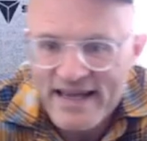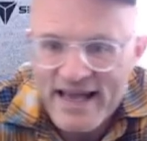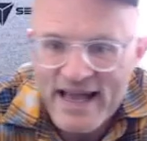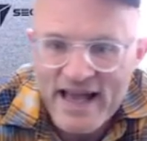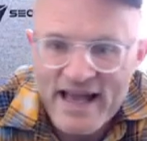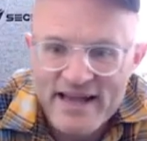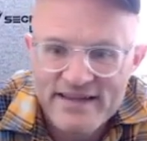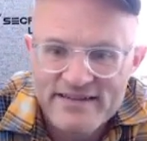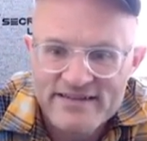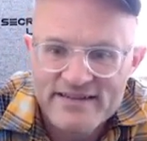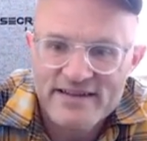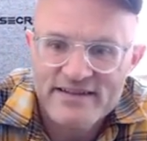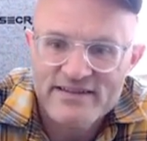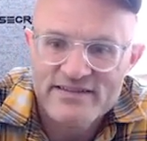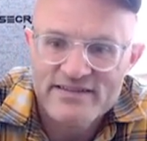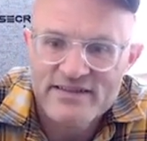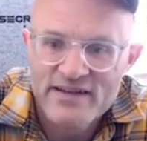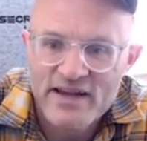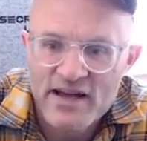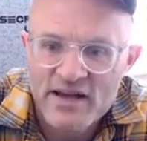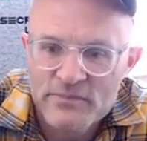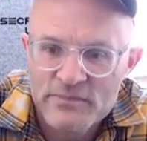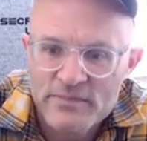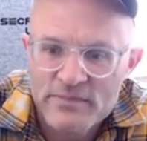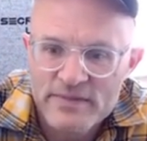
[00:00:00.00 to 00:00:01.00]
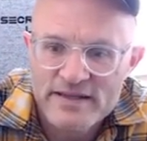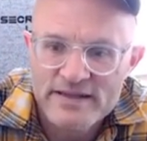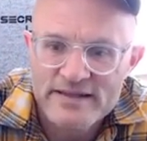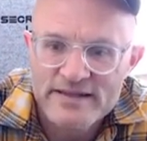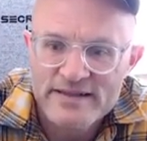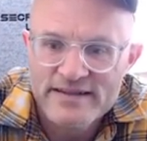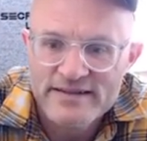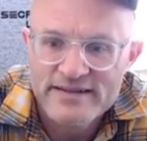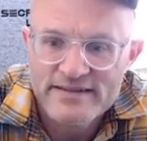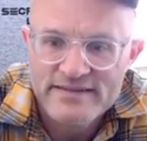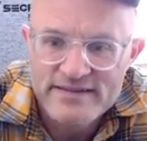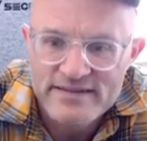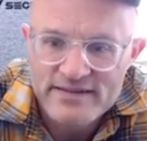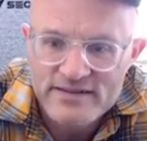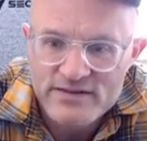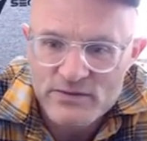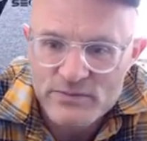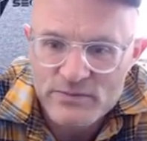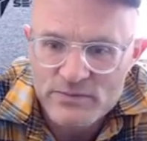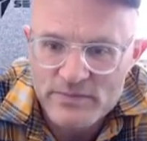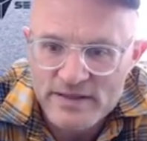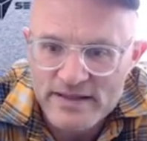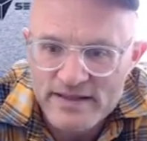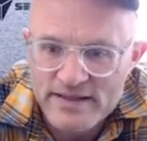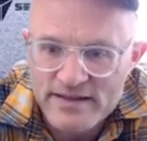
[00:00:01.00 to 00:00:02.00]
as it has been easy to
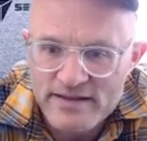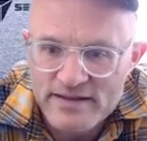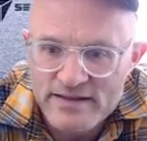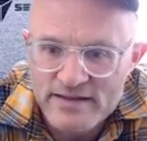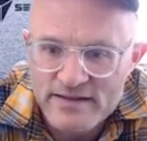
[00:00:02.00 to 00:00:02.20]
be